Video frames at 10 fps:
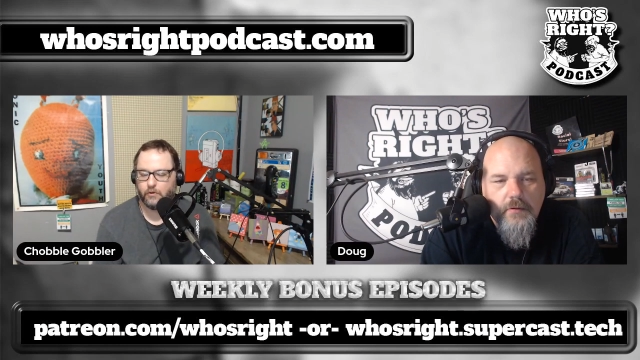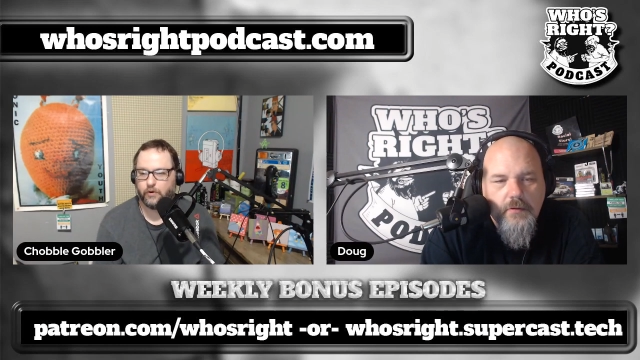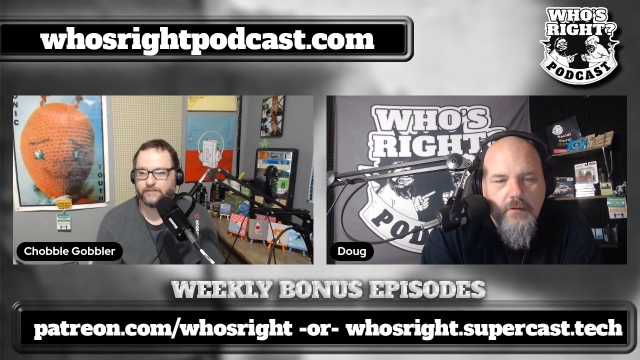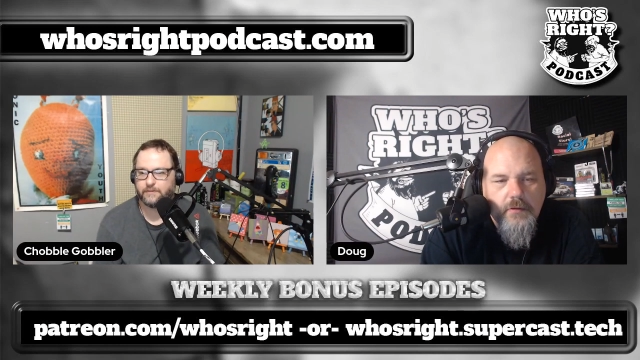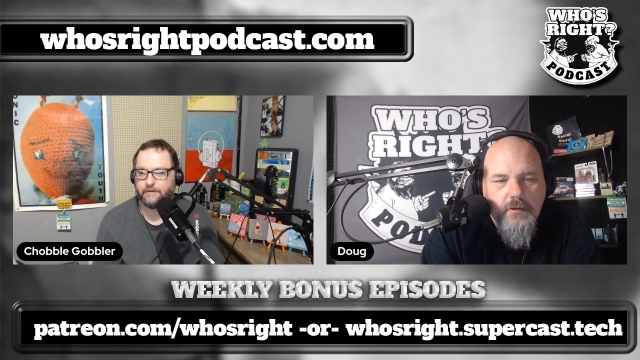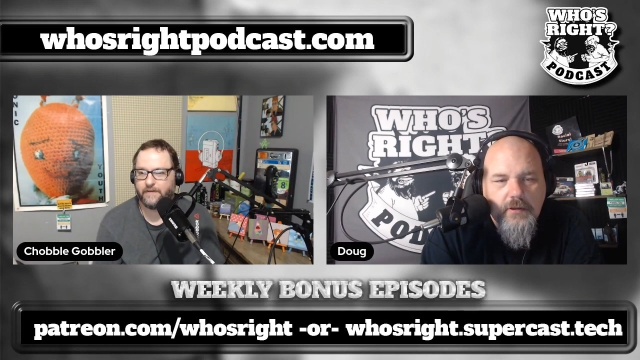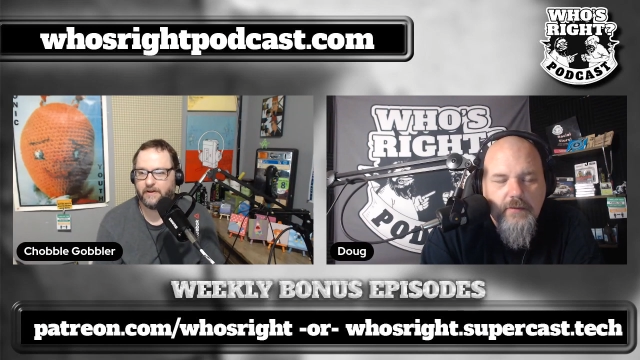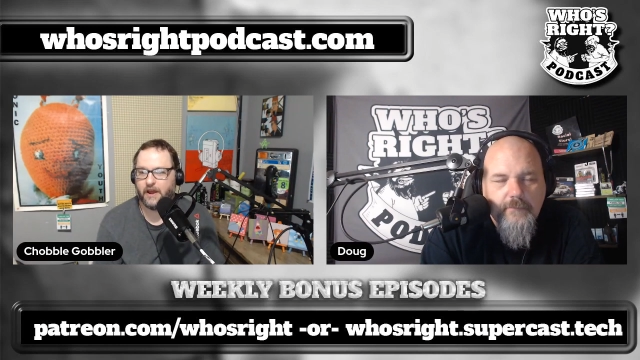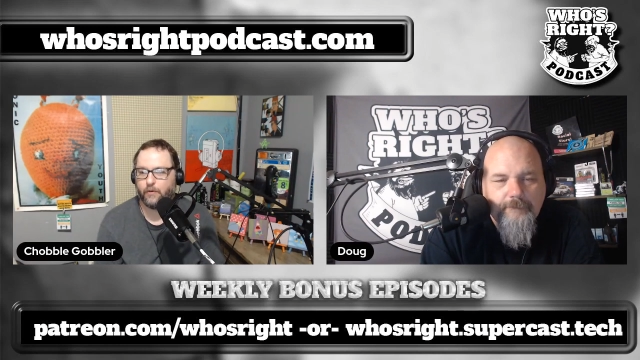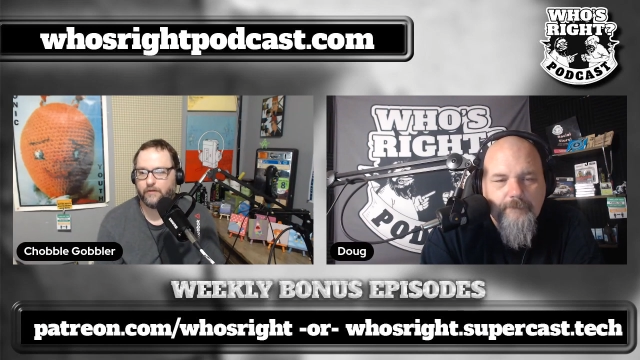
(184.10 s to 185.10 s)
Speaker 1: What if somebody
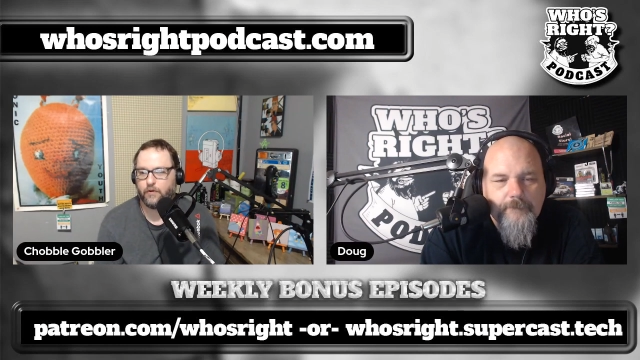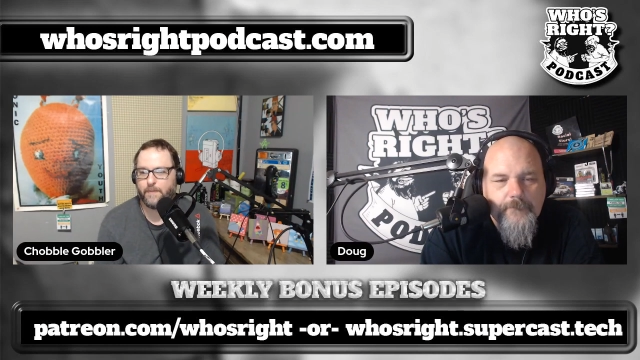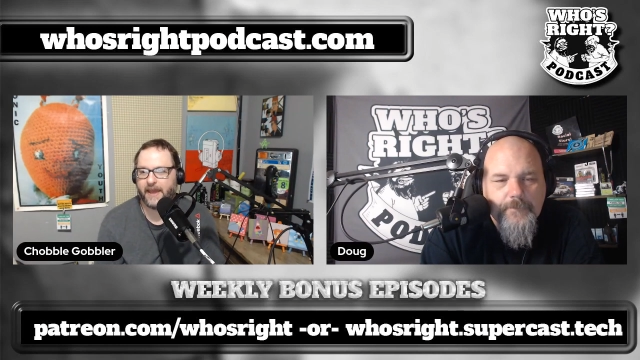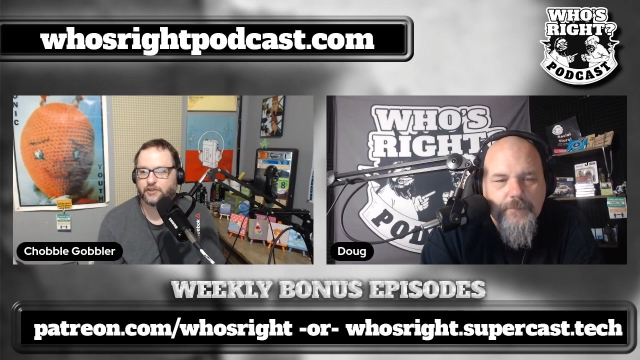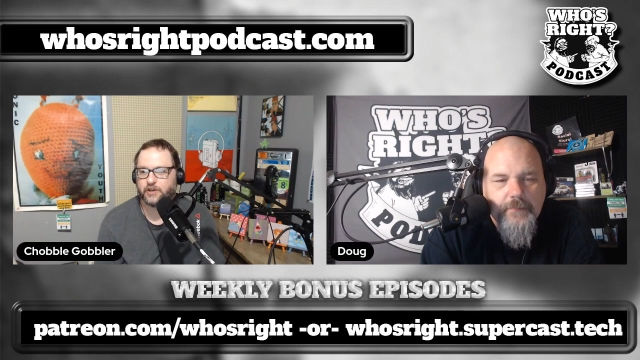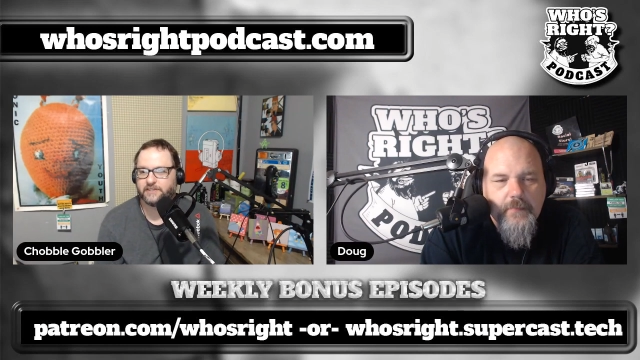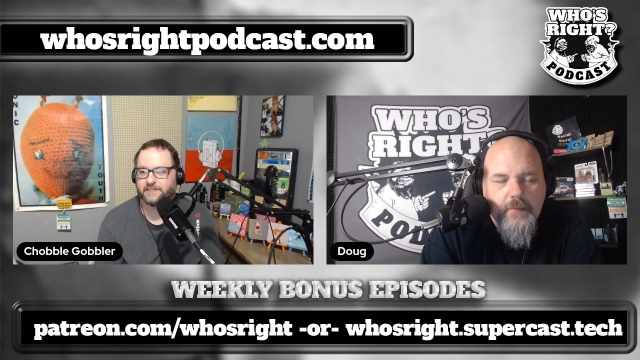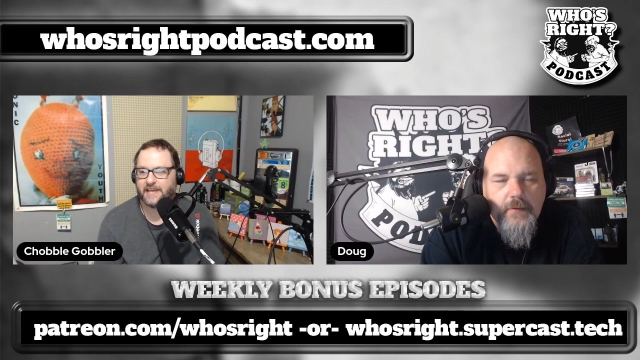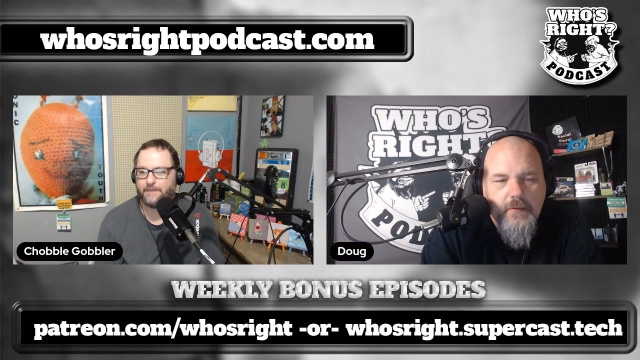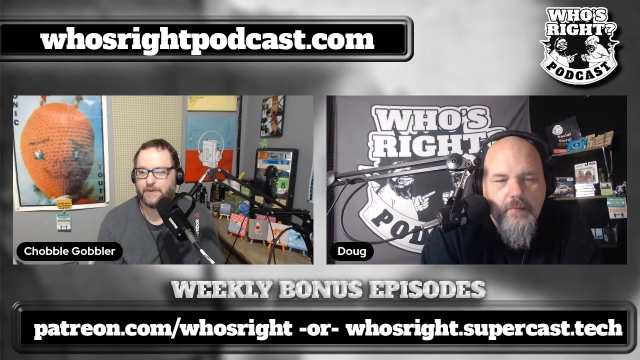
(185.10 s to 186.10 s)
found out? What if we backtraced
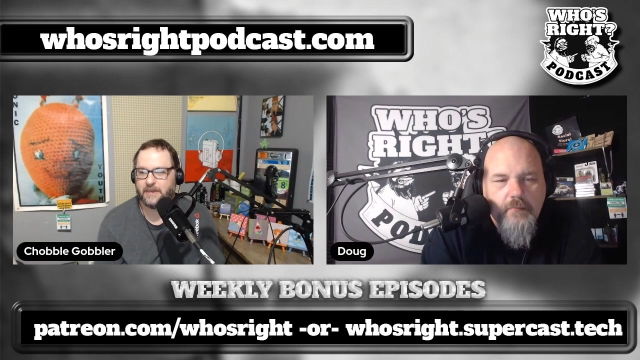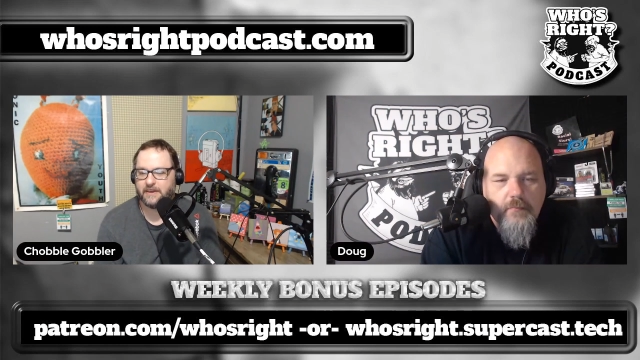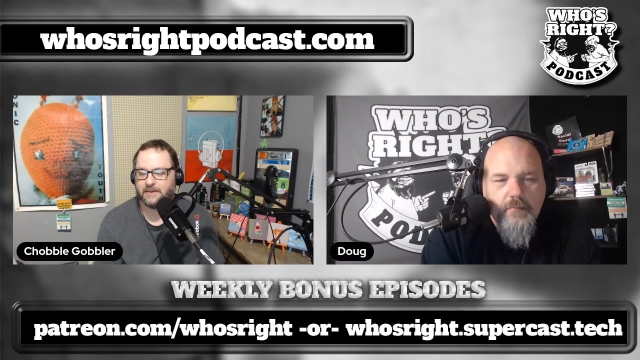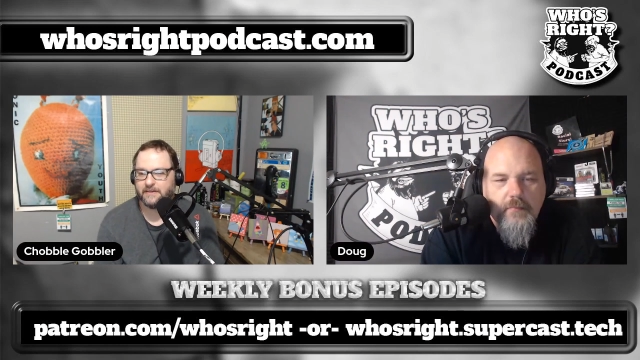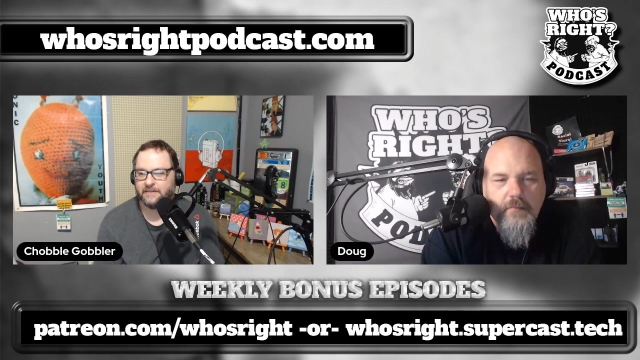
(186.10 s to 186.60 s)
his IP?